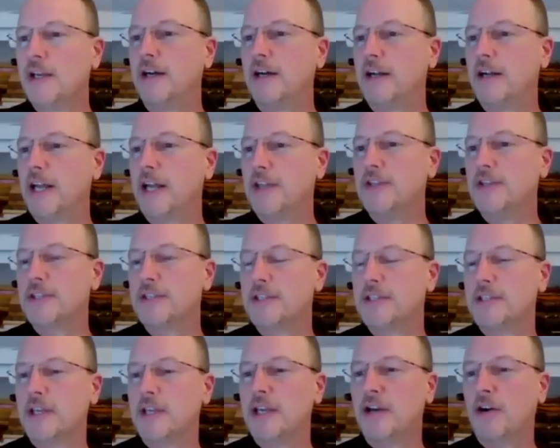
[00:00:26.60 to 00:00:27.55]
Uh, and this is
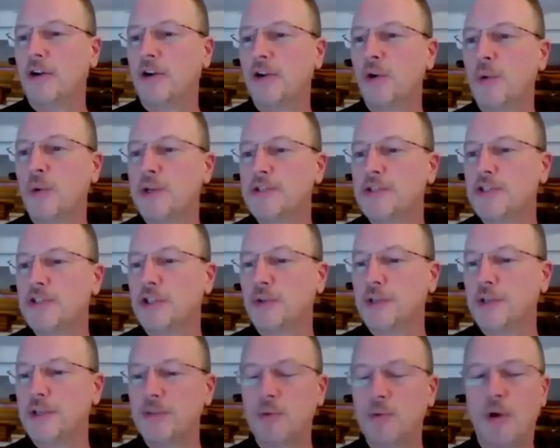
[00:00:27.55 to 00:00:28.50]
a ongoing
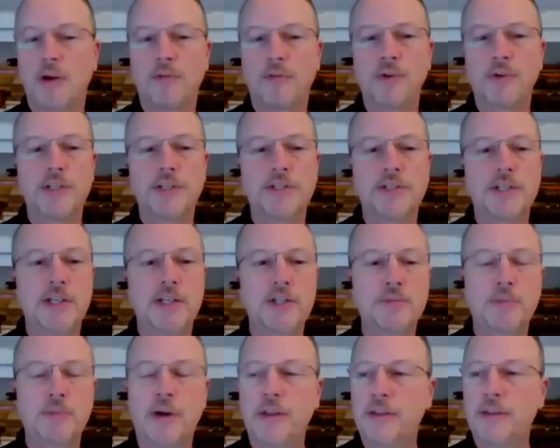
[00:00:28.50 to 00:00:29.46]
series. We offer this each
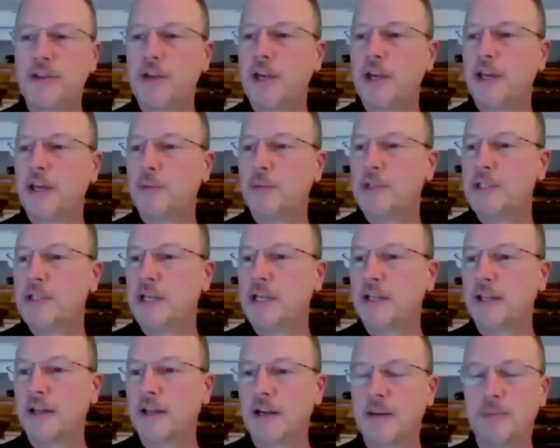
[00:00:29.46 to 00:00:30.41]
month, and we take
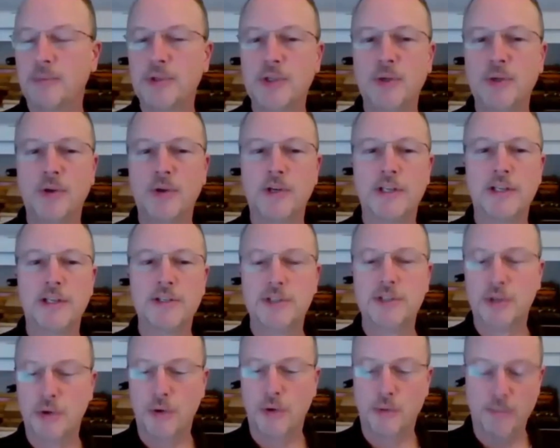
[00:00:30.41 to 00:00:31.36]
that opportunity
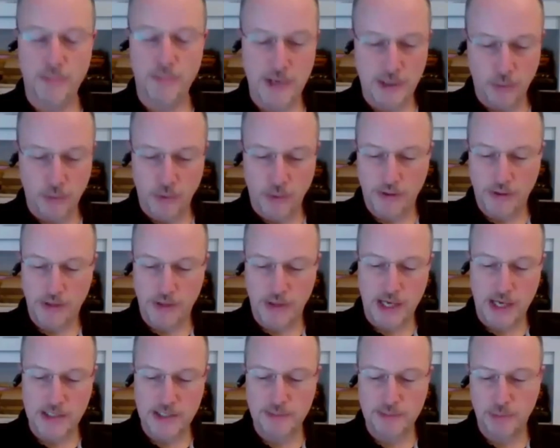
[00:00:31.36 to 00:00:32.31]
to meet with
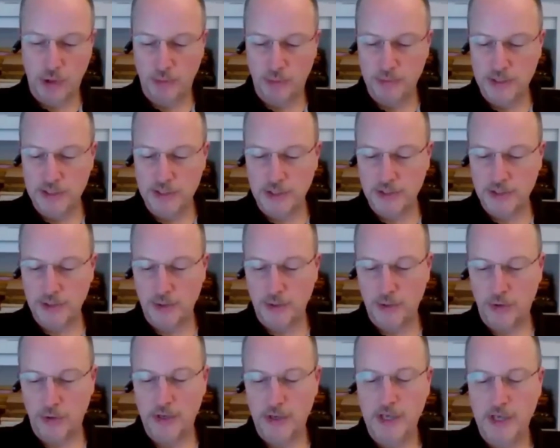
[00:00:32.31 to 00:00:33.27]
a small business
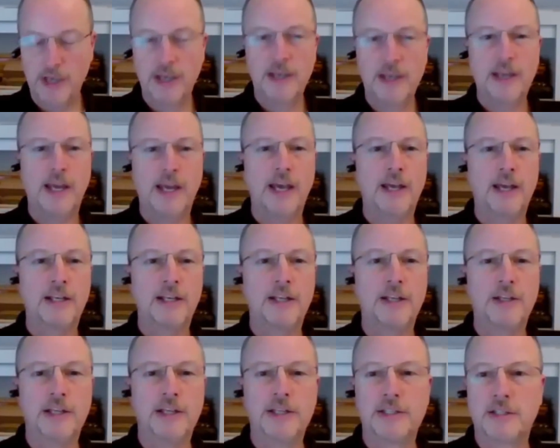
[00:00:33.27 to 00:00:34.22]
owner and
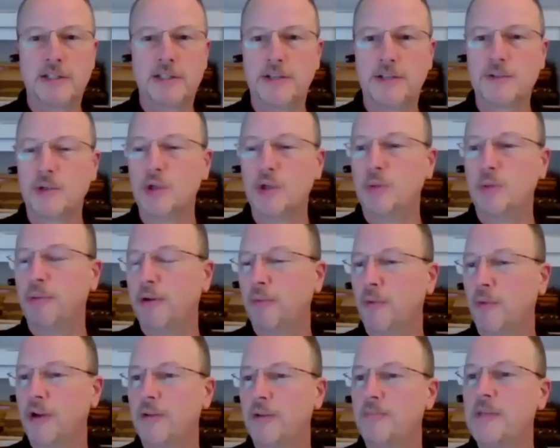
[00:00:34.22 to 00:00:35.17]
get the inside scoop on
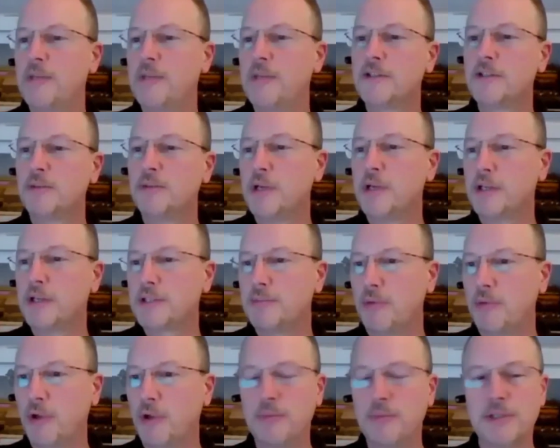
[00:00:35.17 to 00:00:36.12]
what it means to be a
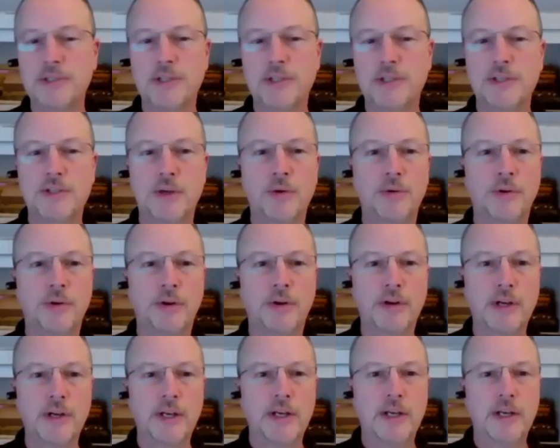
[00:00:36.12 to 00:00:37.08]
small business
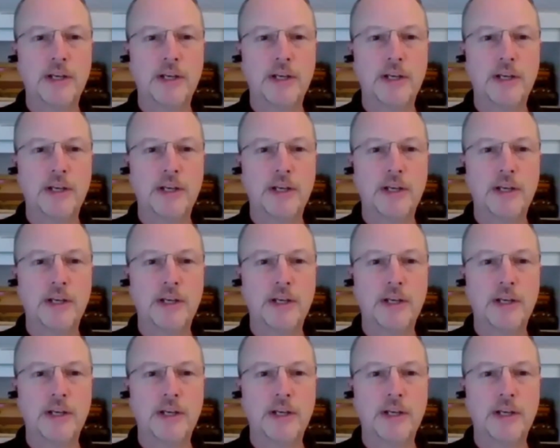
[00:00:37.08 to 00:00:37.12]
owner,